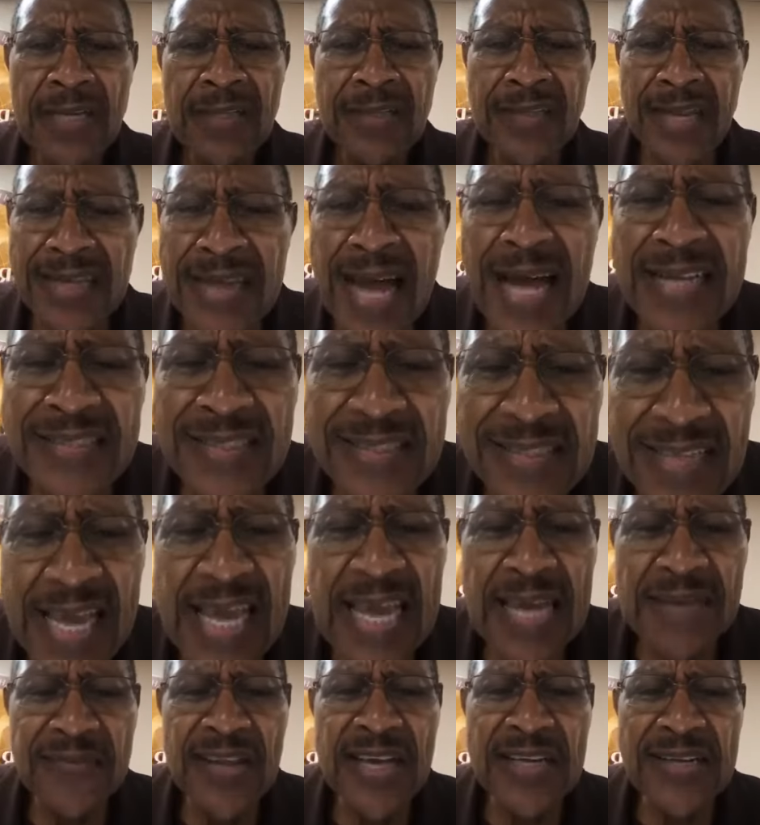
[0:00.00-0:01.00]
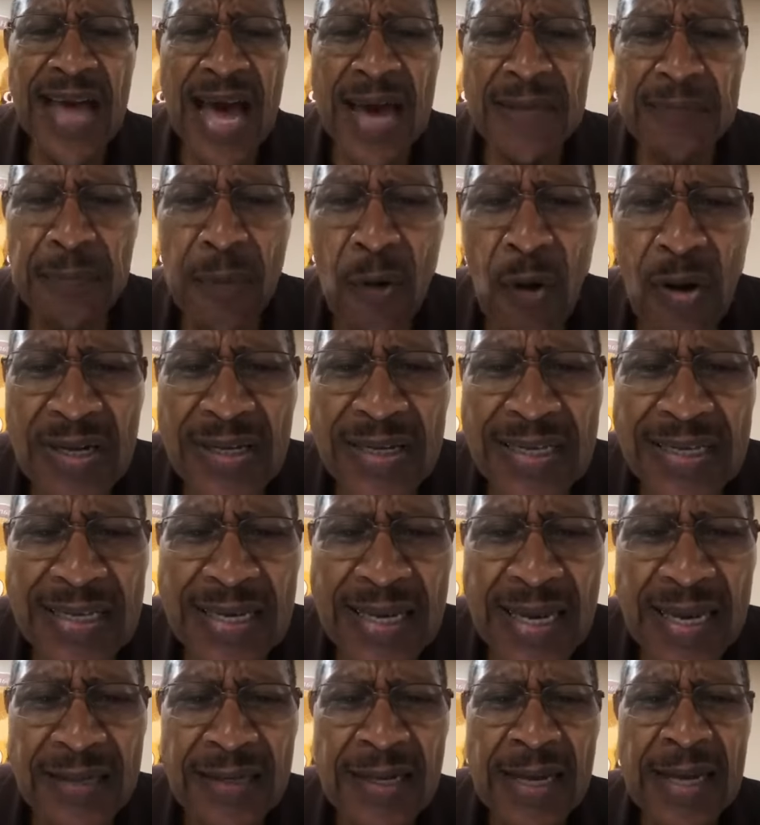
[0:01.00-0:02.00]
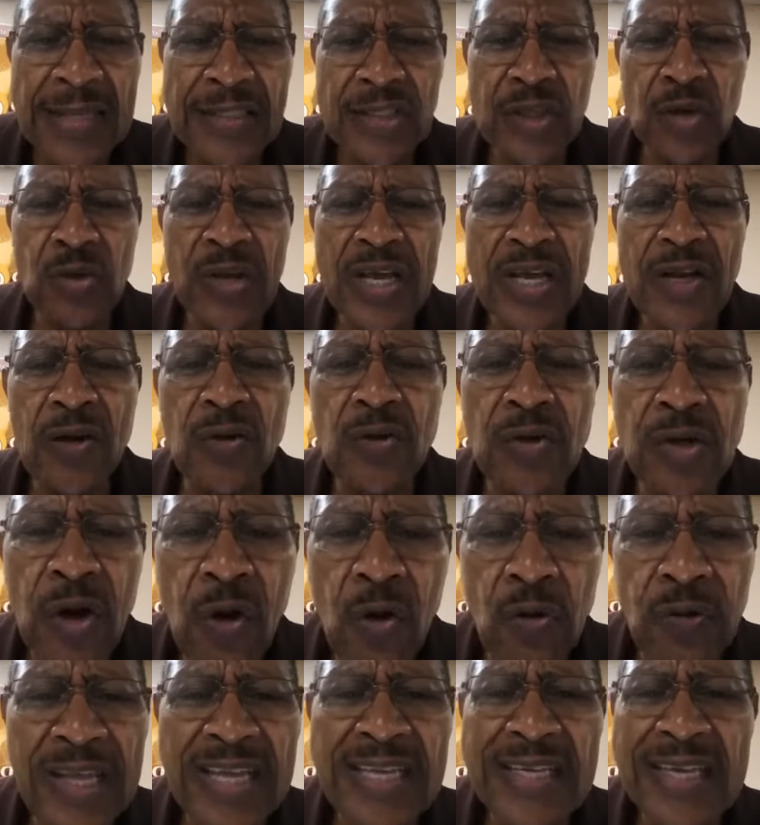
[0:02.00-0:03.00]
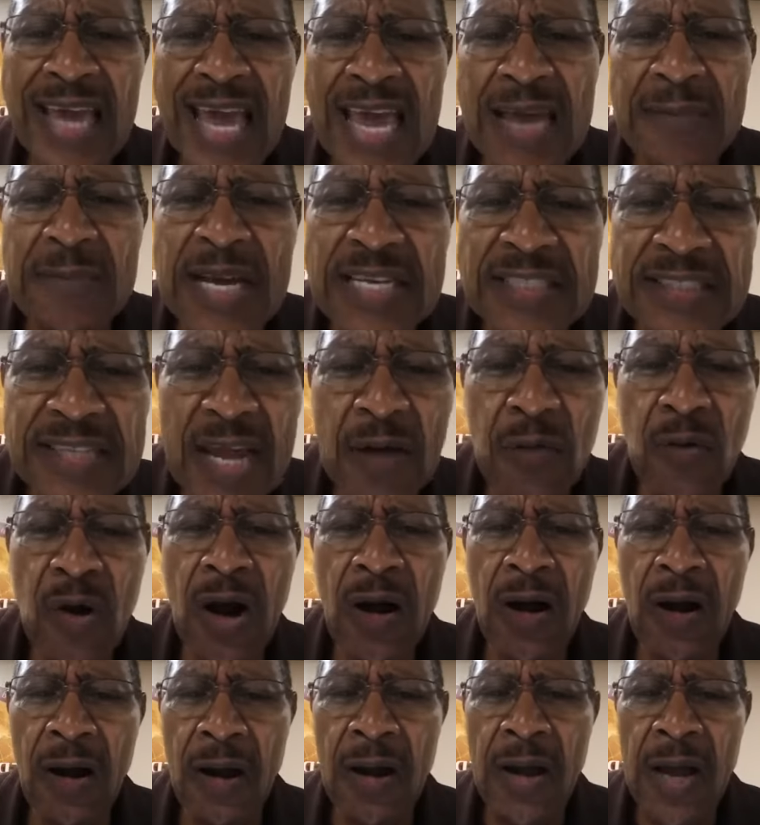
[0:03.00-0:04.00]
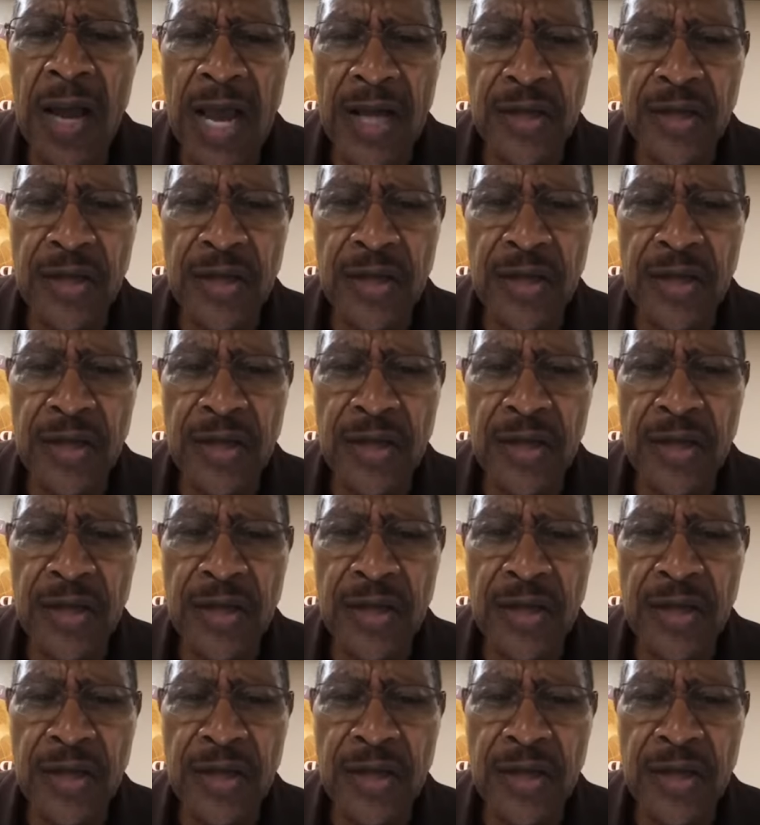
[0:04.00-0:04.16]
They're not saved. They're not born again. So they don't know. They came as they were.